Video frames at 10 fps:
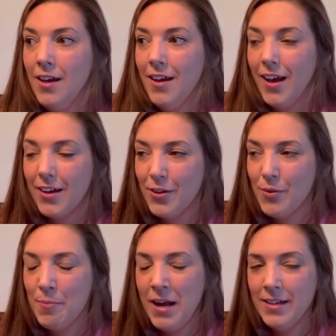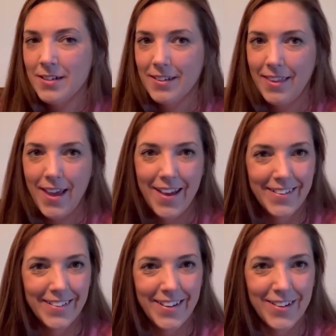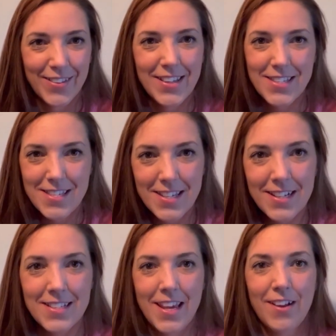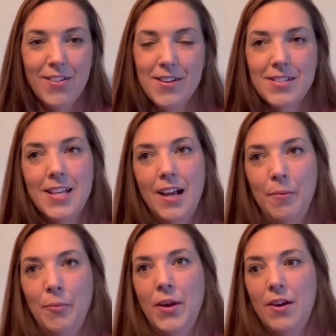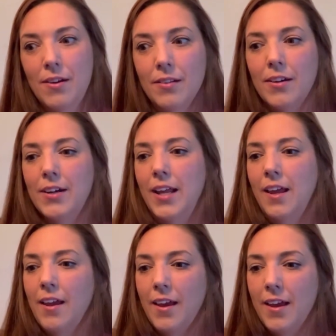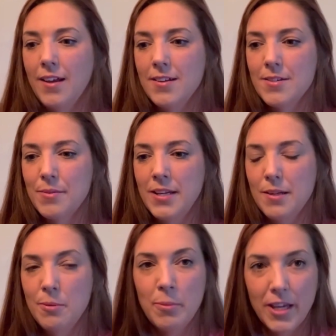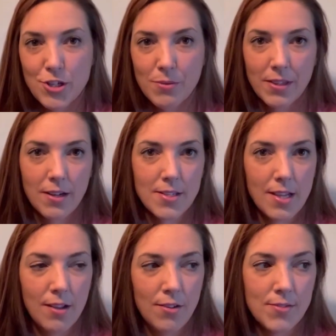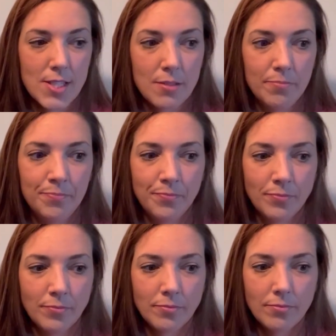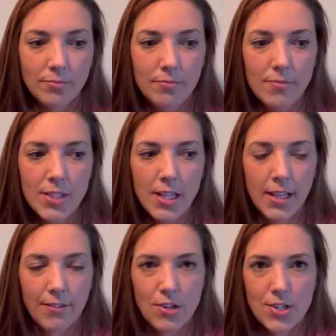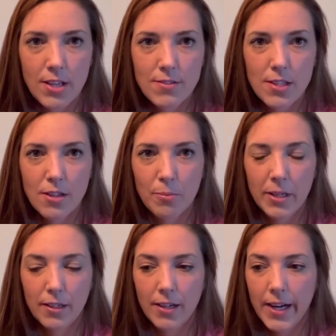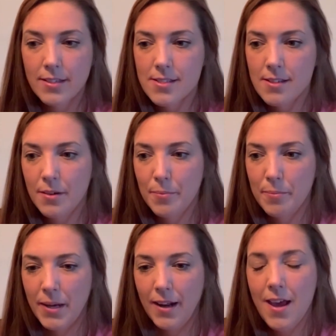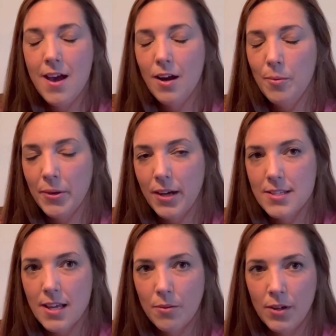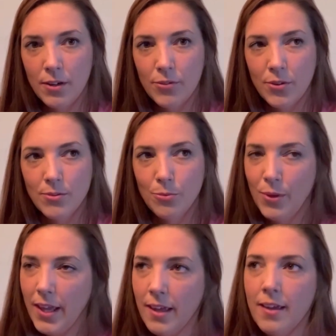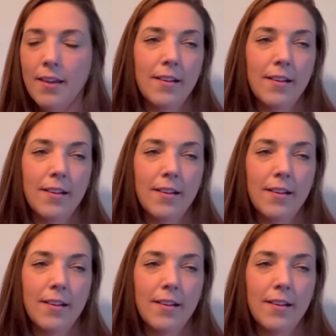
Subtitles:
reminder that, you know, this is going to take a long time and we are learning and we need to be patient with ourselves and give ourselves a little bit of grace. But I hope you guys had a wonderful week.